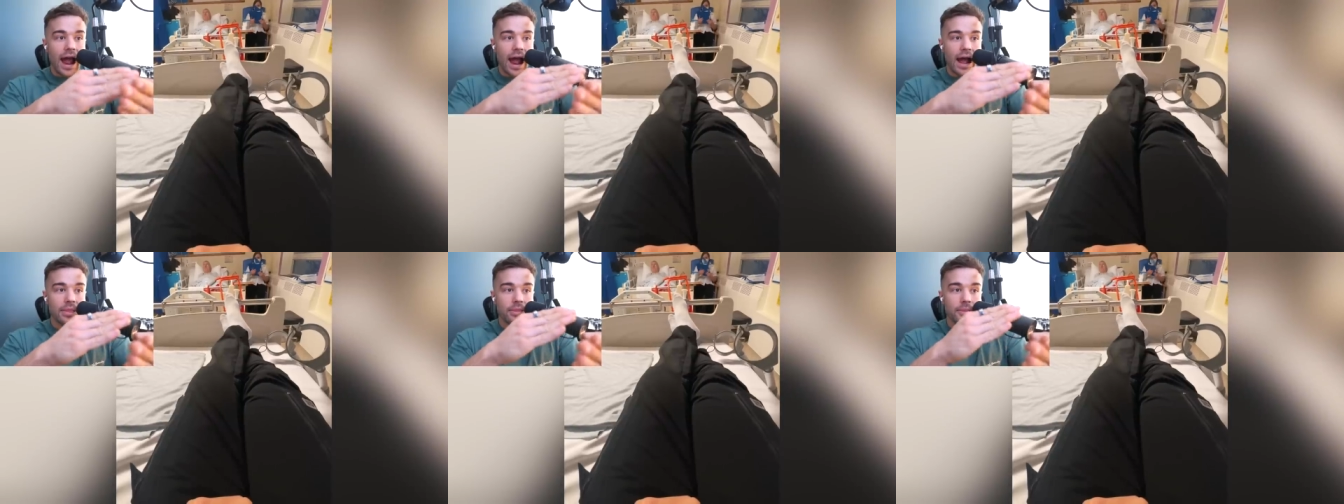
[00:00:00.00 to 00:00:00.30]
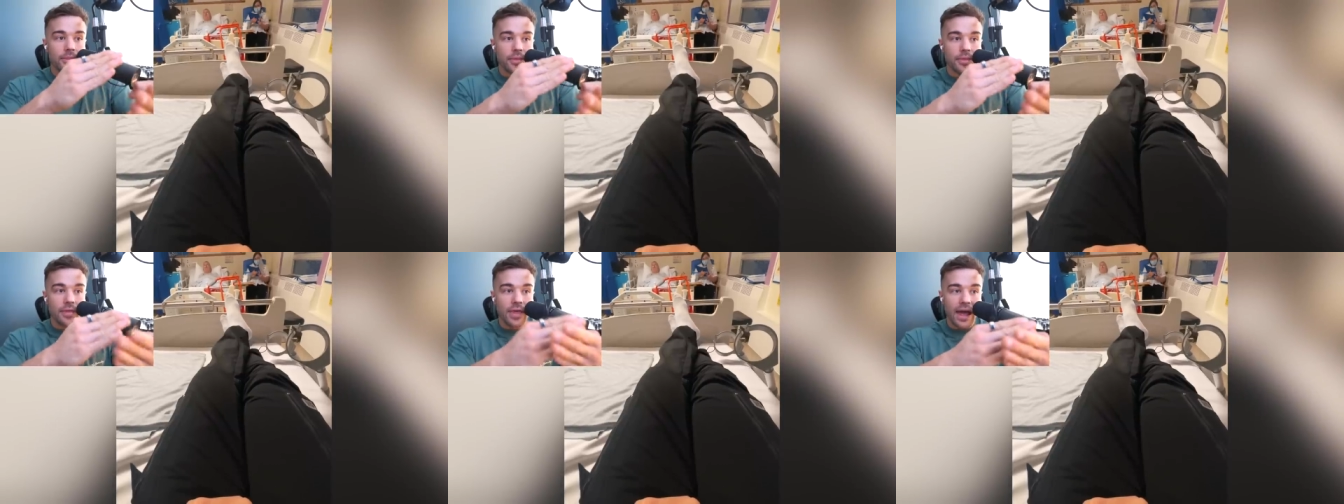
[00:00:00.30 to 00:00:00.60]

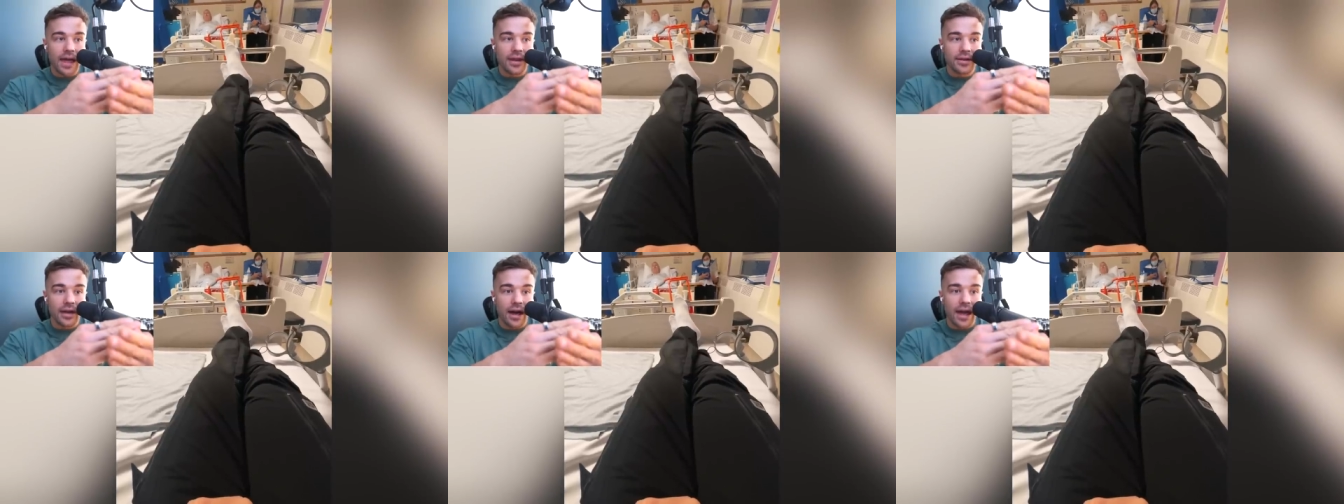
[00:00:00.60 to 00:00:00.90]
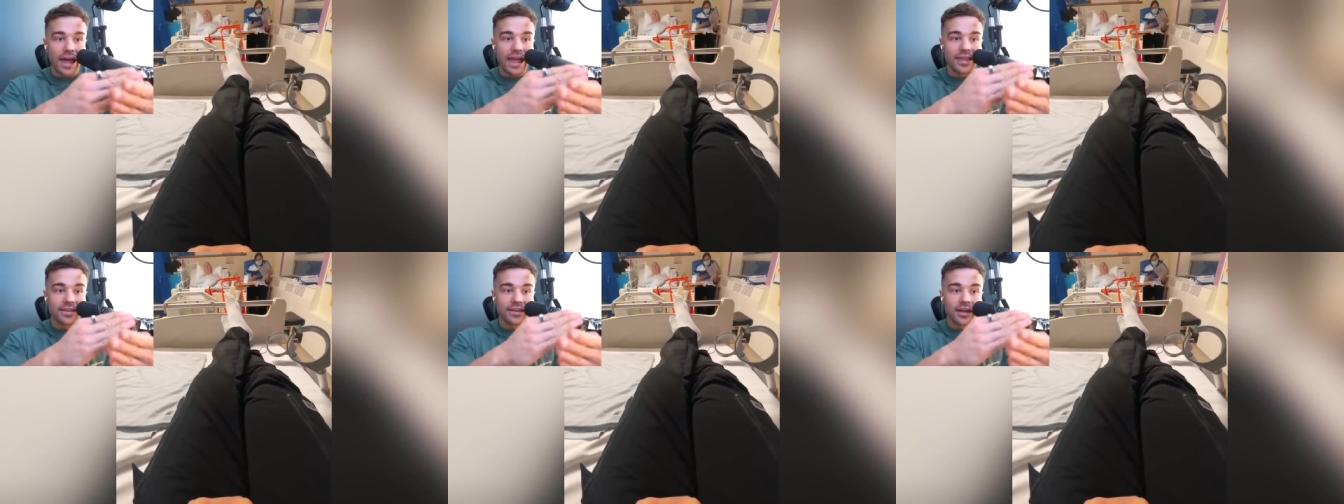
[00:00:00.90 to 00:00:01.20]
And then
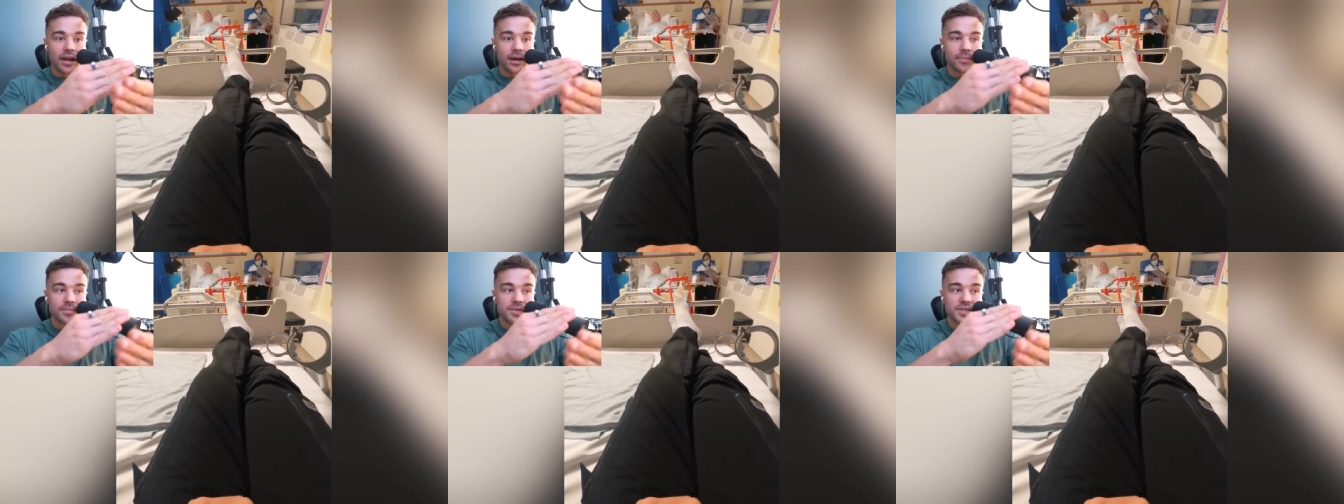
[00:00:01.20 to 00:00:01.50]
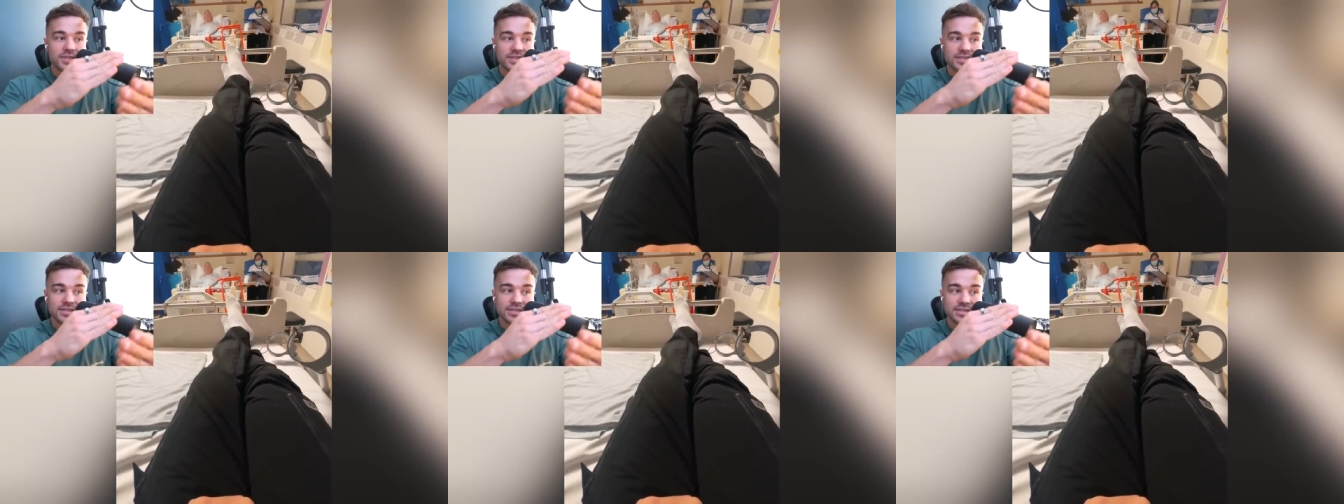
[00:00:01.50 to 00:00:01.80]
I ended up
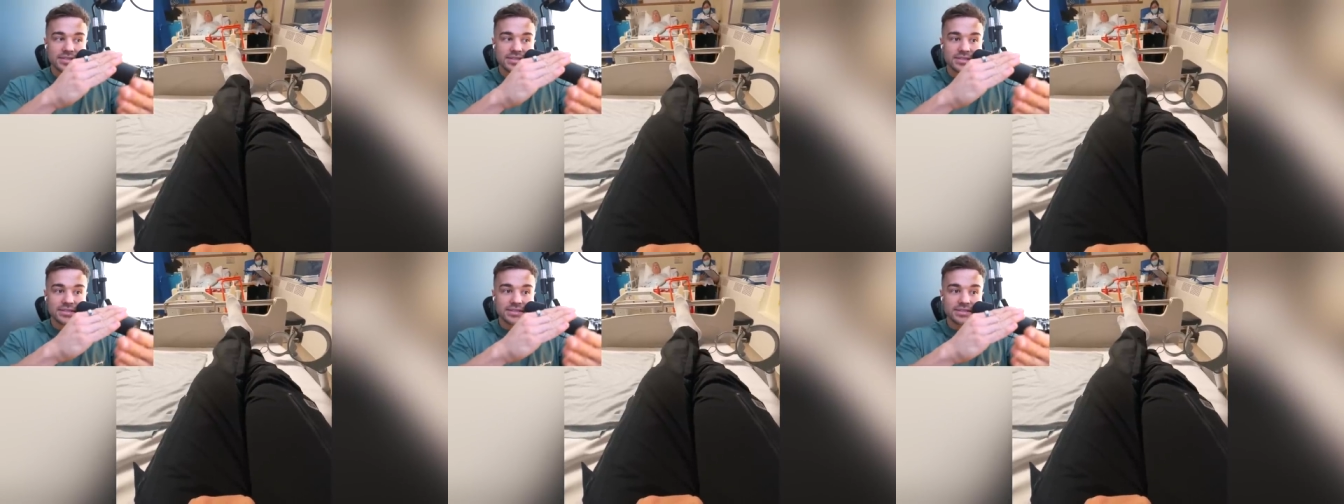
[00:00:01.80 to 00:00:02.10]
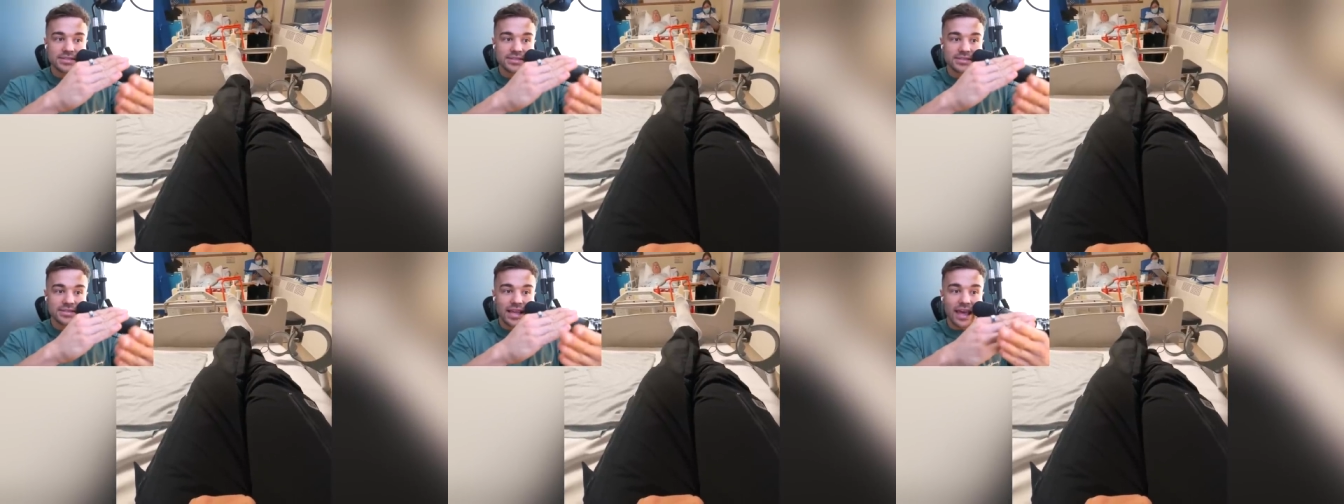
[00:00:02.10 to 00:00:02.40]
st-
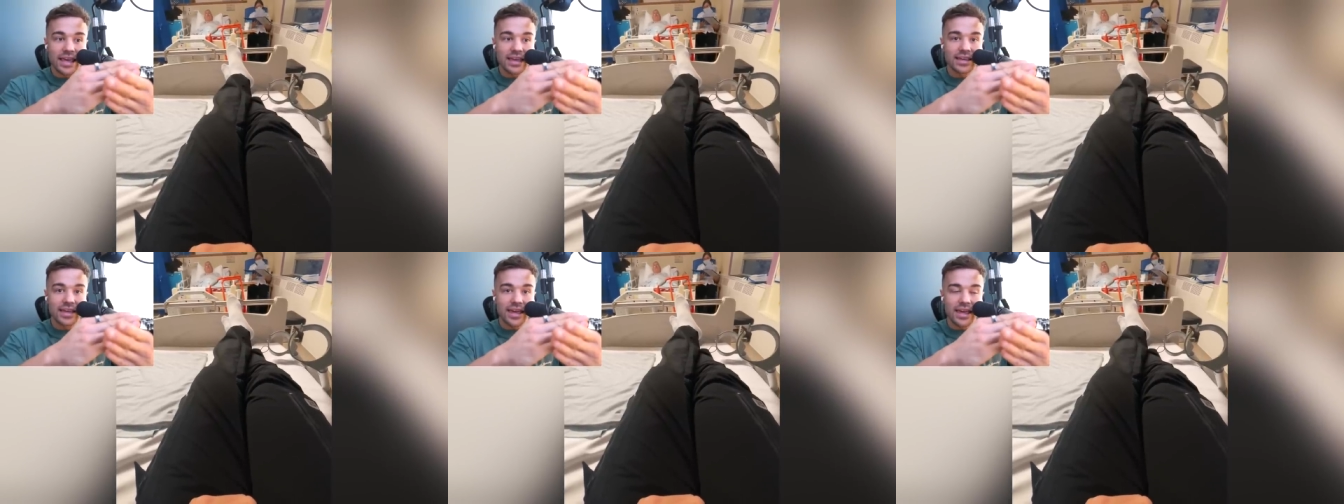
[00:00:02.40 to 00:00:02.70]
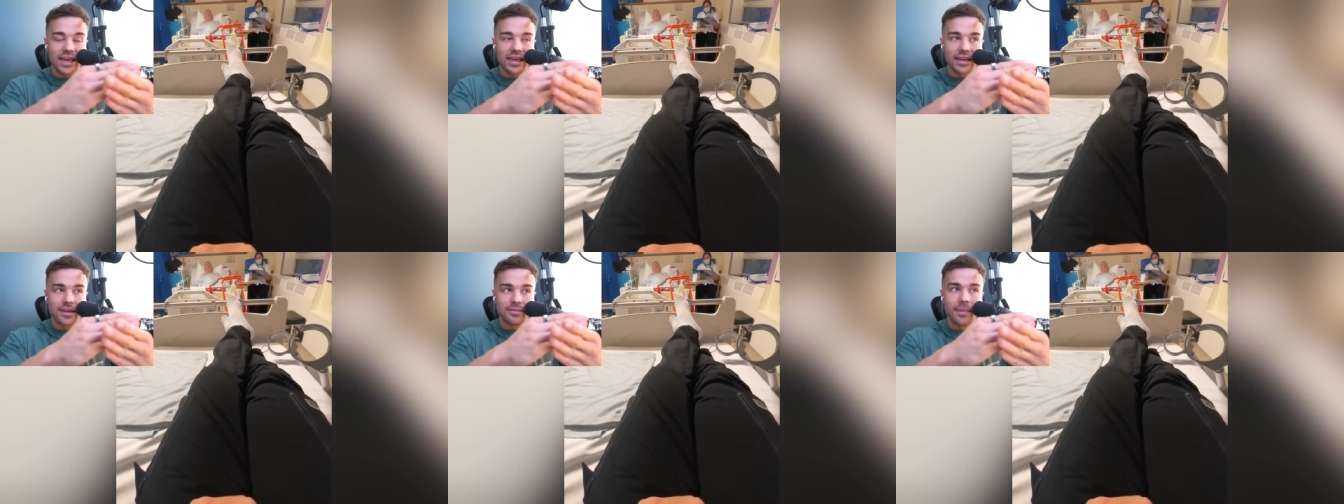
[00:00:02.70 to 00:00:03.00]
staying
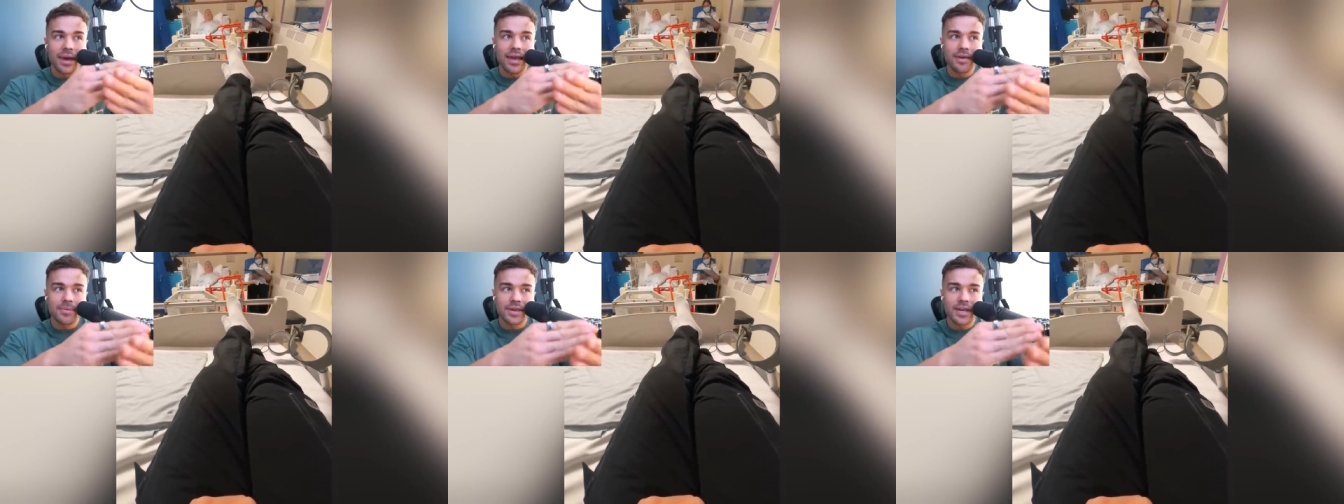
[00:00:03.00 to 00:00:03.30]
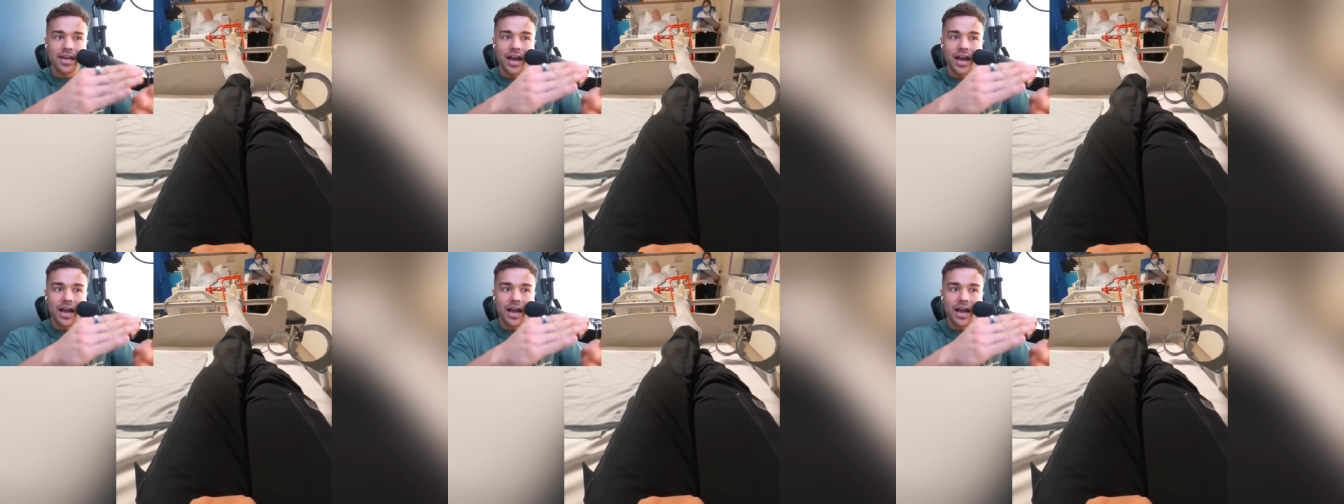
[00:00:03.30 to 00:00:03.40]
in, maybe